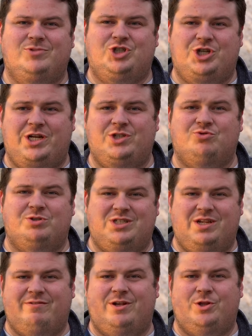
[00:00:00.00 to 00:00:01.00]
She is
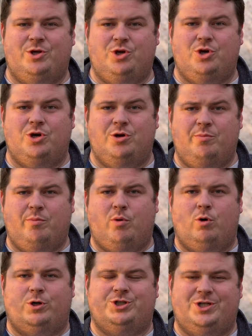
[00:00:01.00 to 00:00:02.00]
receiving the good
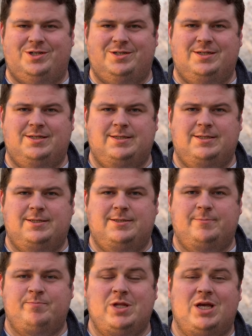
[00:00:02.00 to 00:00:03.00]
portion.
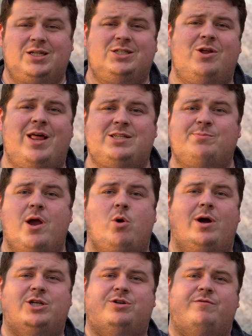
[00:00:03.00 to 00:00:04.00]
And so that's my
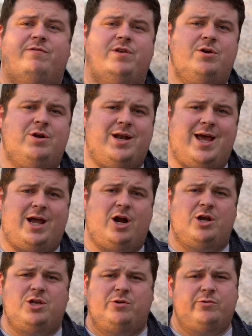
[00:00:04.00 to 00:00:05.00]
question for you today.
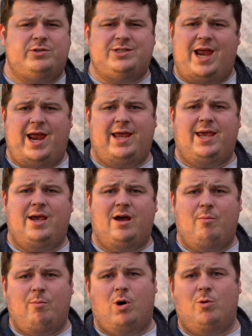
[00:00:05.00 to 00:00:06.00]
Are you taking
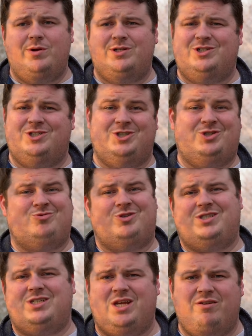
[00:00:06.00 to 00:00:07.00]
a moment to just
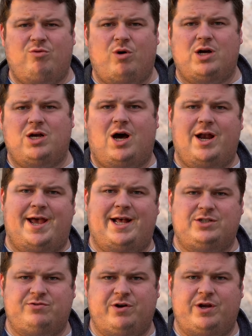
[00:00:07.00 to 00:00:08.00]
receive what God
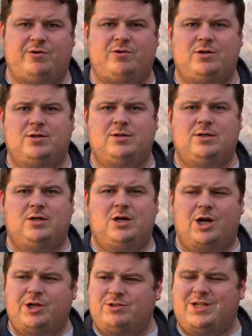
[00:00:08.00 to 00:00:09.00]
has for you?
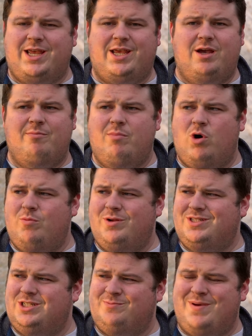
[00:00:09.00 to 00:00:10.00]
Are you taking a
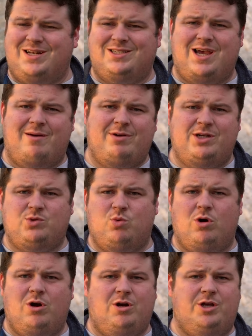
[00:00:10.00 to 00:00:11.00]
moment to spend time in His
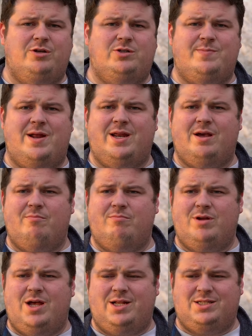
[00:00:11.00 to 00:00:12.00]
Word? Are you spending a,
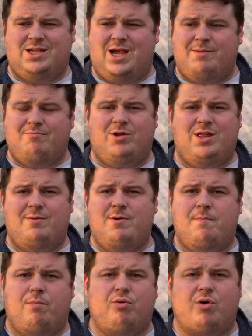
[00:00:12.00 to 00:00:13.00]
uh, a time with Him
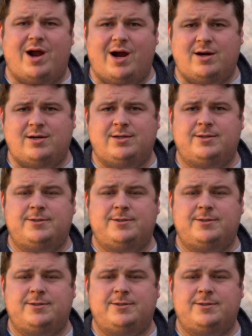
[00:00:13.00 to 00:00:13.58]
in prayer?